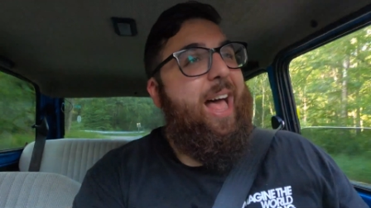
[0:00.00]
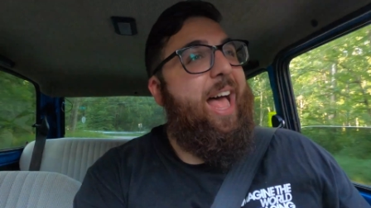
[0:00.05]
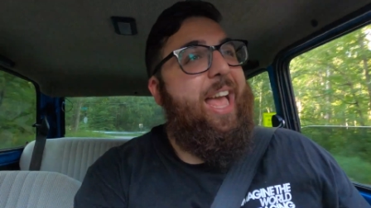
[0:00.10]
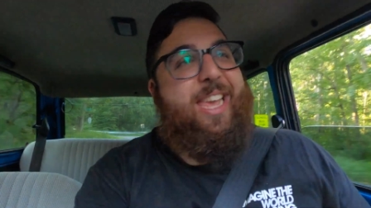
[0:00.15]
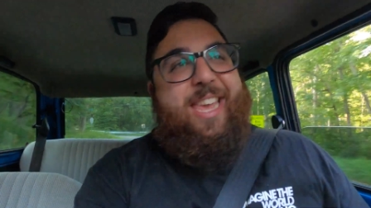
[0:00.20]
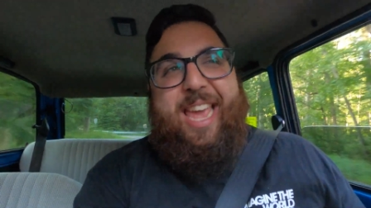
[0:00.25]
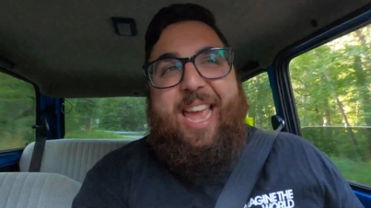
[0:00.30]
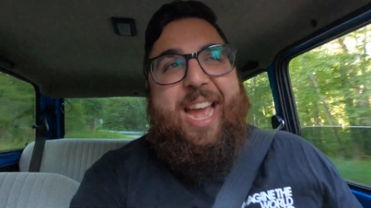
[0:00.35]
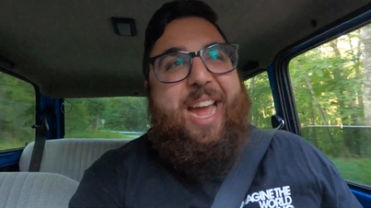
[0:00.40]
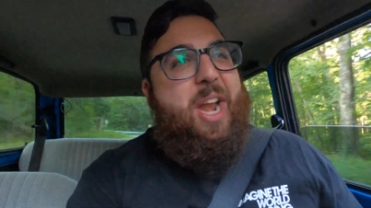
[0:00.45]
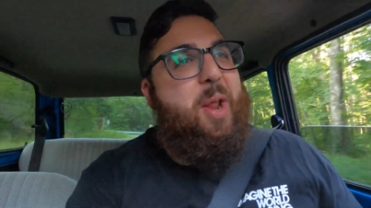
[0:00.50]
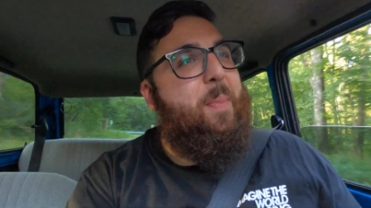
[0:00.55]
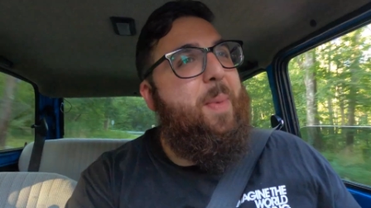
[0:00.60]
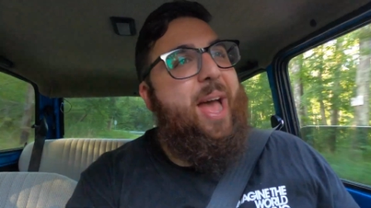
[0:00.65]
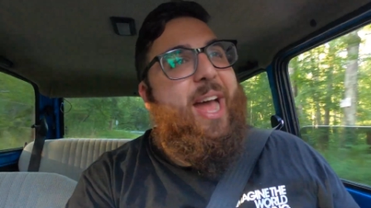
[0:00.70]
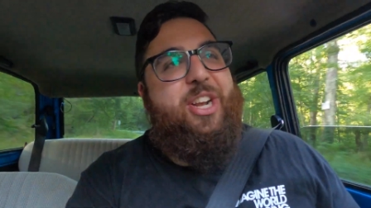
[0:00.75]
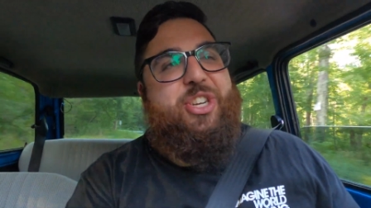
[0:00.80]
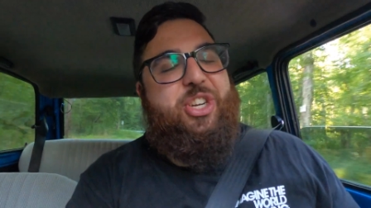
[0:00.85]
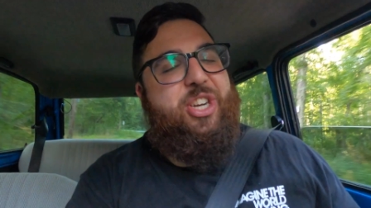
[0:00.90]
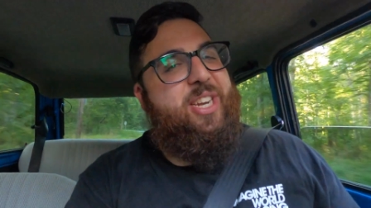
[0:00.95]
I can't
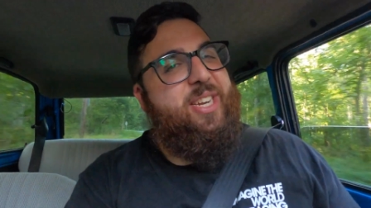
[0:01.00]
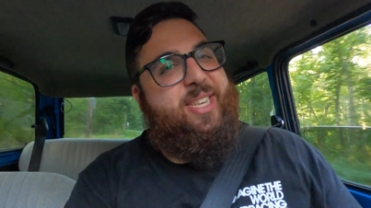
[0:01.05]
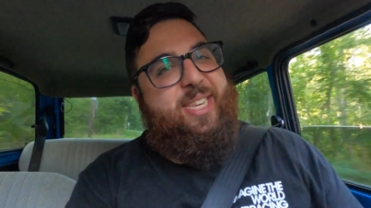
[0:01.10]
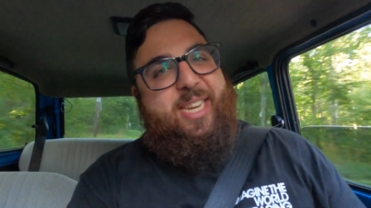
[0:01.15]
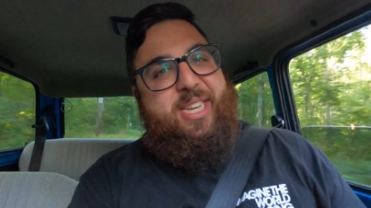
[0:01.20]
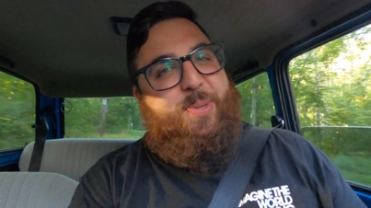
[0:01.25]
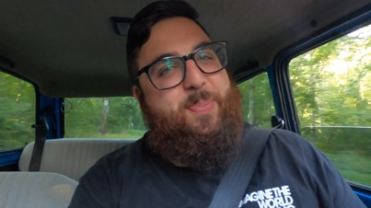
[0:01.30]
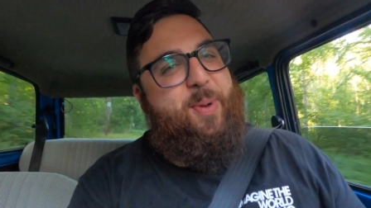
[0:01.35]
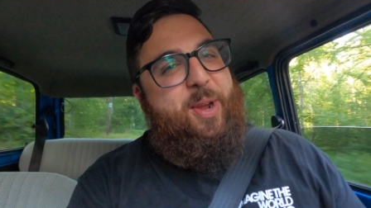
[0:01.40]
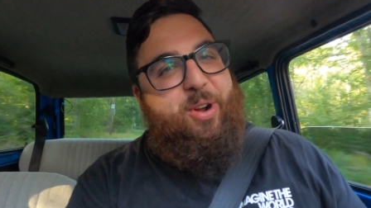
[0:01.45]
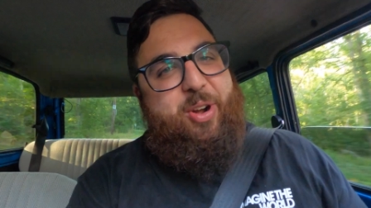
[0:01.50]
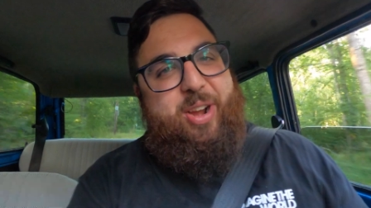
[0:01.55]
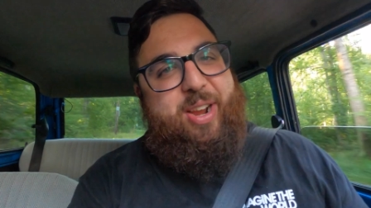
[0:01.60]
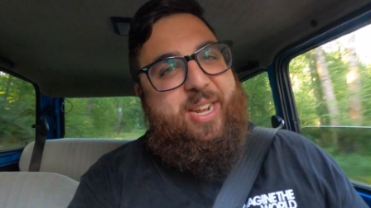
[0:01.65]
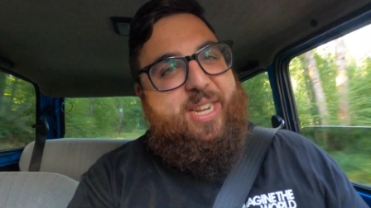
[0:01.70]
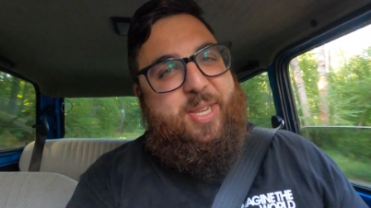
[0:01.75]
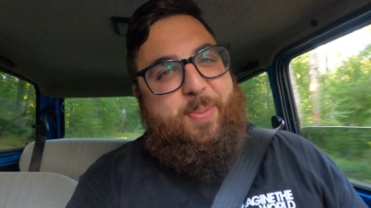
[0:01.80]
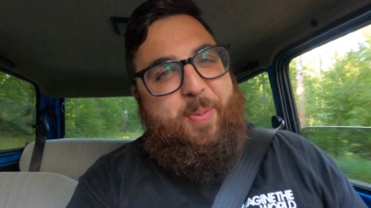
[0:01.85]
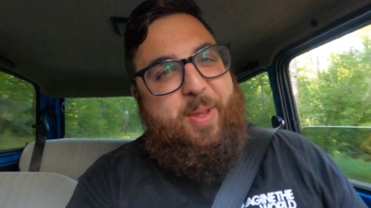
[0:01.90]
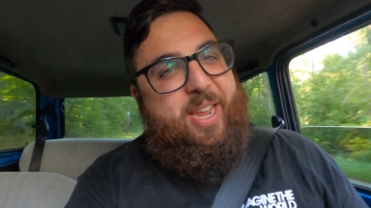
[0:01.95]
imagine its
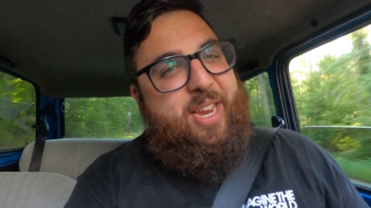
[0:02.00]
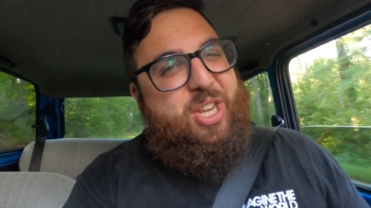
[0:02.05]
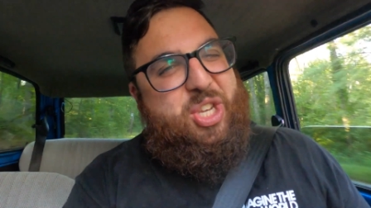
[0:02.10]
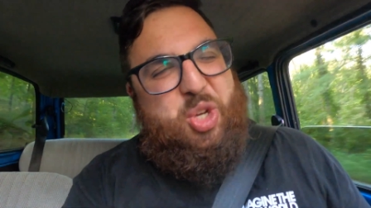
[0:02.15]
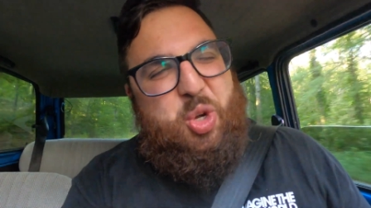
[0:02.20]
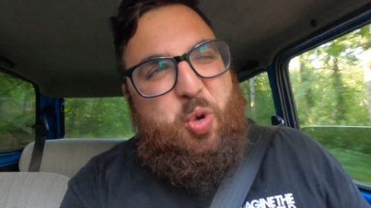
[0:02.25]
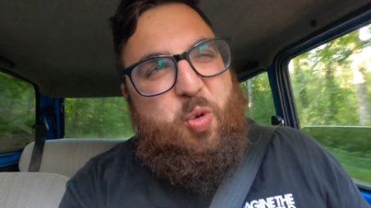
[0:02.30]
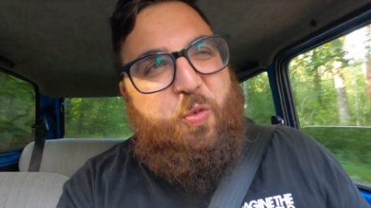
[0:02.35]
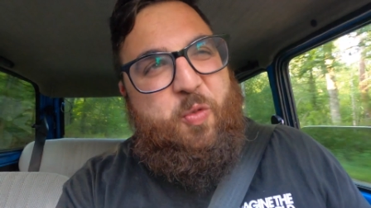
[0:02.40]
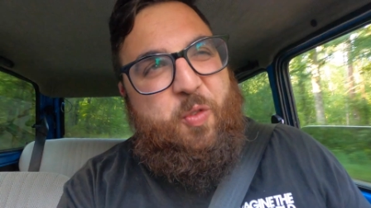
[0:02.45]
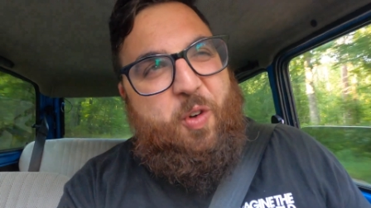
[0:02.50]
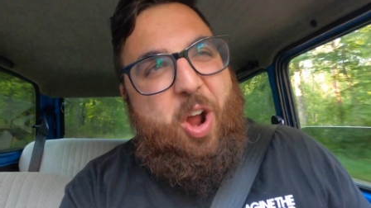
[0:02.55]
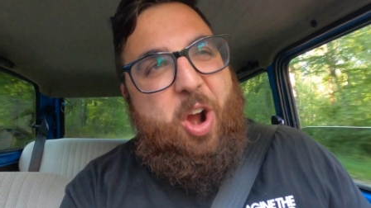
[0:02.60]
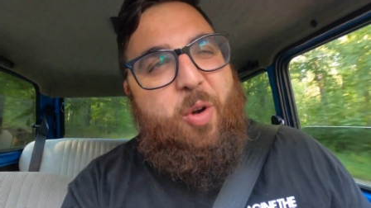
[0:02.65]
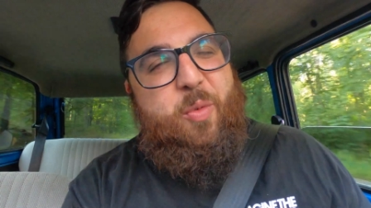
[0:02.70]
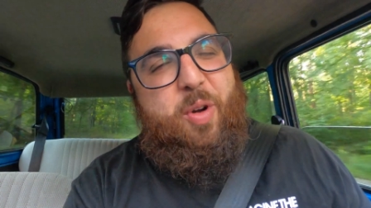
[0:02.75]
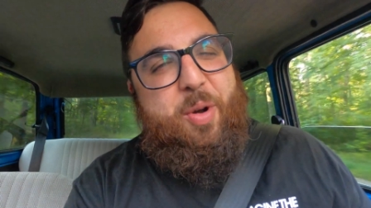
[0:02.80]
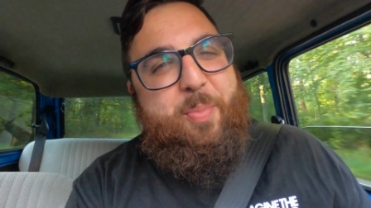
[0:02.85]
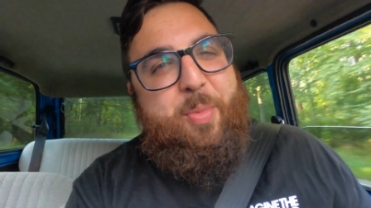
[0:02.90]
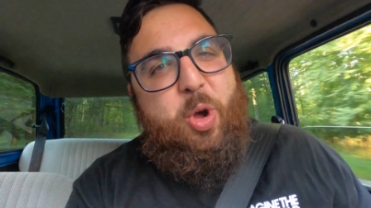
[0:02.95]
experience being too
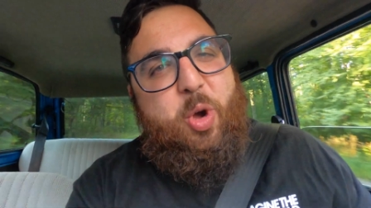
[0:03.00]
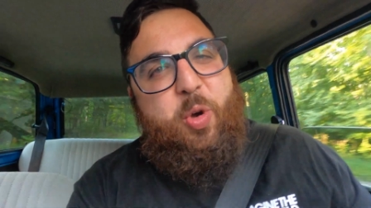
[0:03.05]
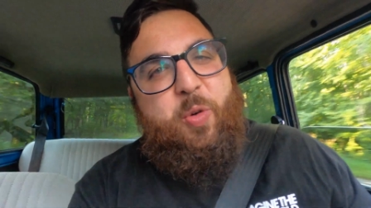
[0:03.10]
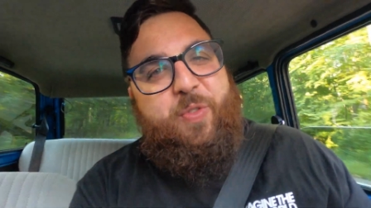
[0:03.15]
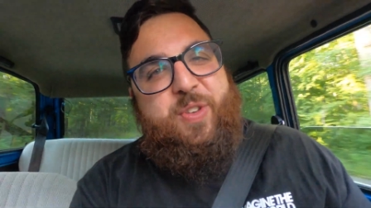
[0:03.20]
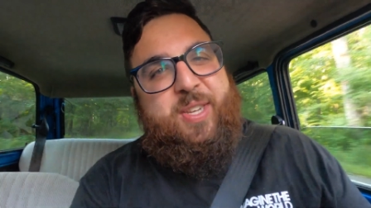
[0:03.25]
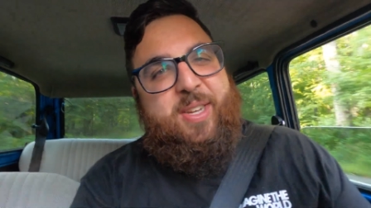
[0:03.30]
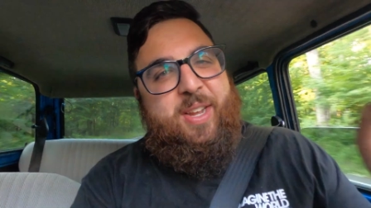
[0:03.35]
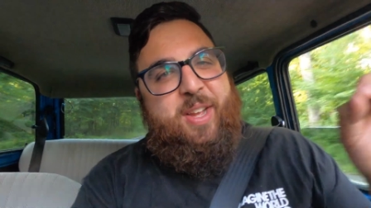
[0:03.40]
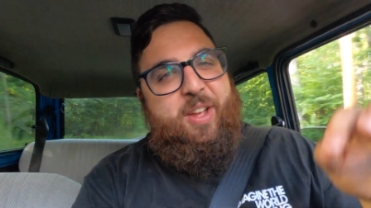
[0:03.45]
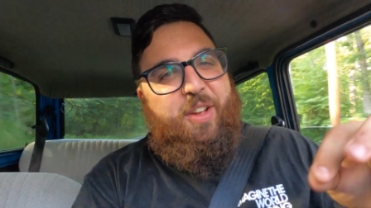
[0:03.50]
far removed